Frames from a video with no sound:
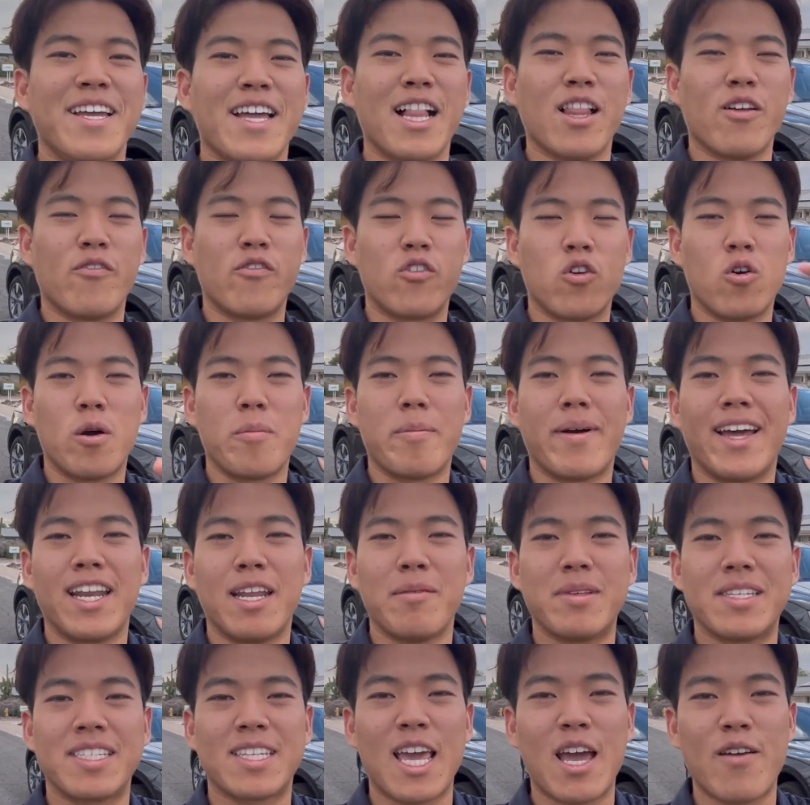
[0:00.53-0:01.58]
Hello everyone, my name
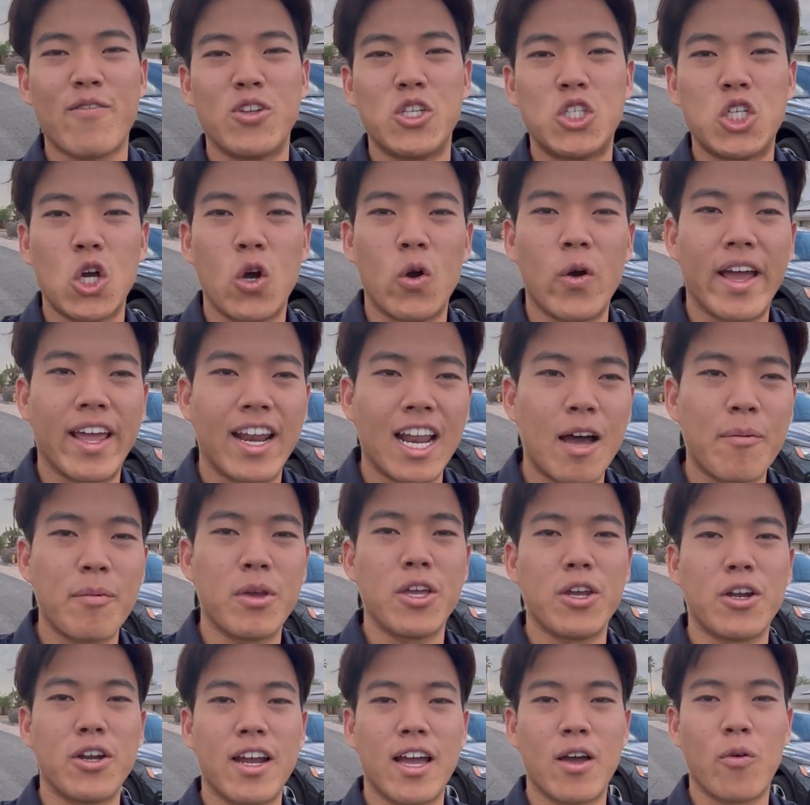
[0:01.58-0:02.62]
is Kevin Choe and I'm
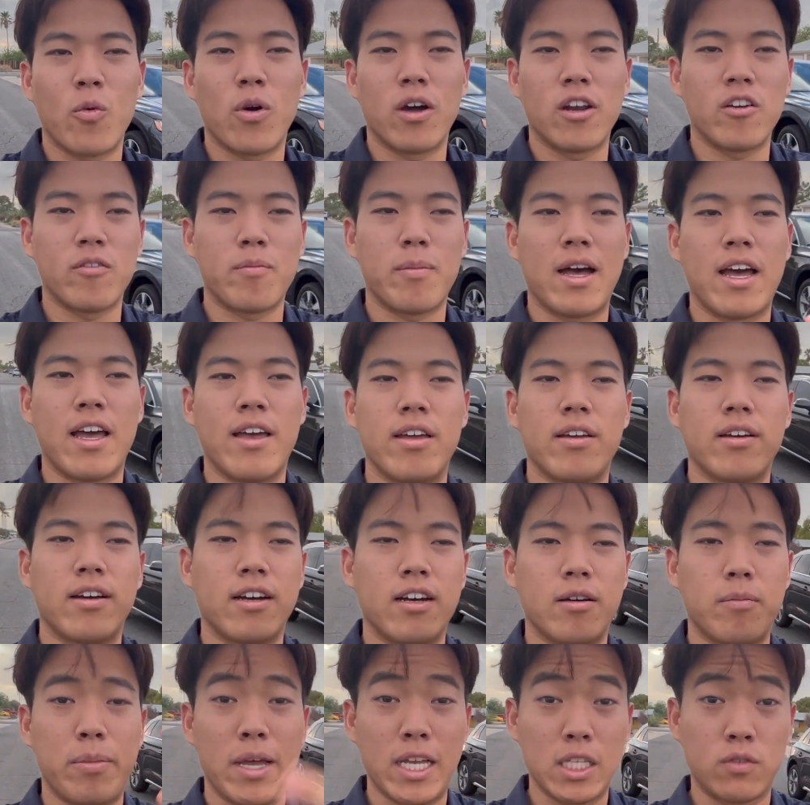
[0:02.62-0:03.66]
here at one of my
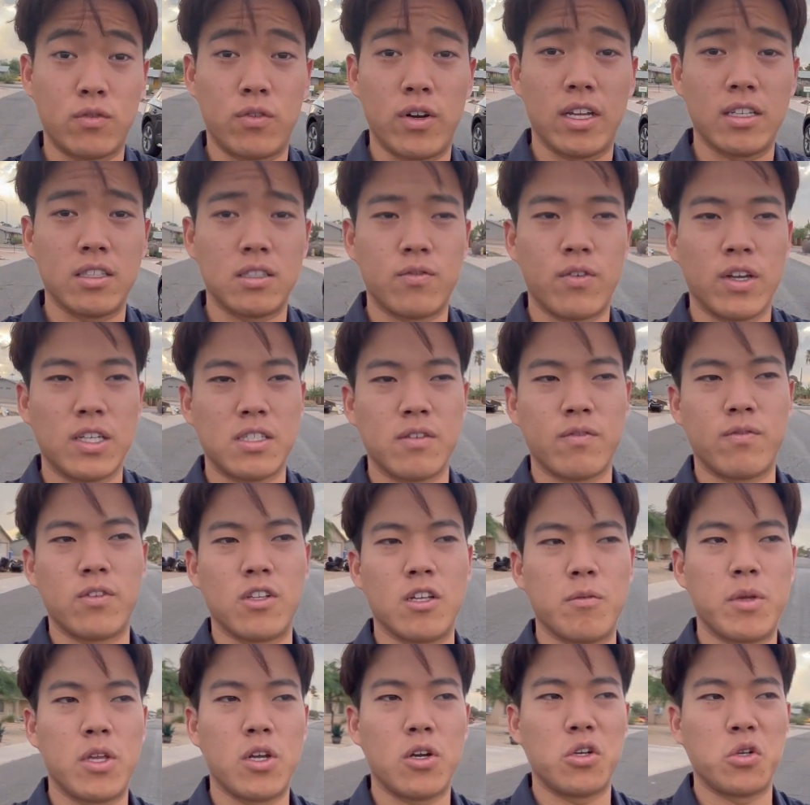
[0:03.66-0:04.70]
uh, best friends, Fix and
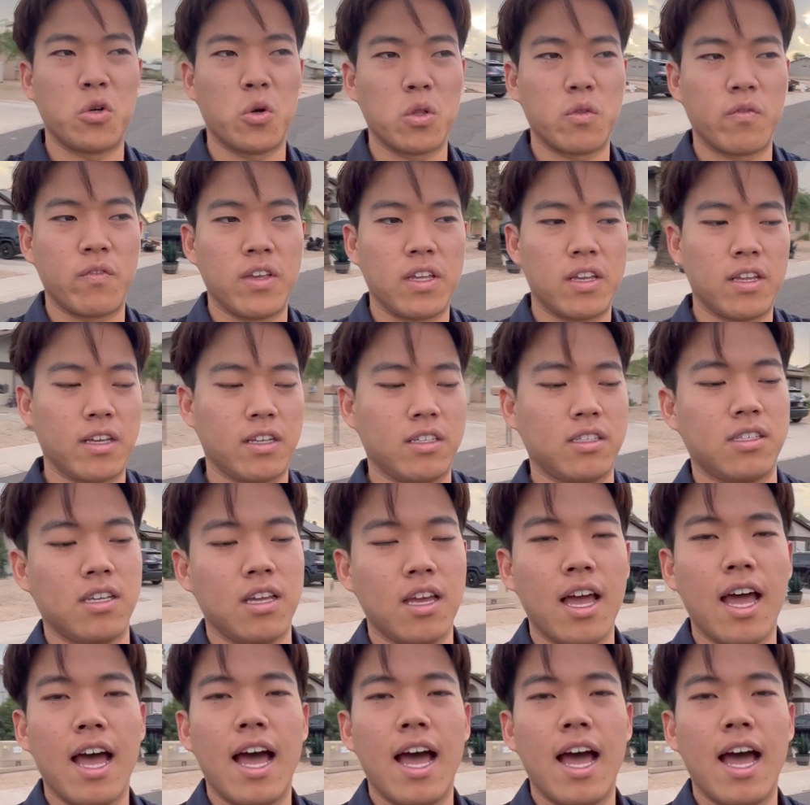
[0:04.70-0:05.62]
Flip, here in North Phoenix.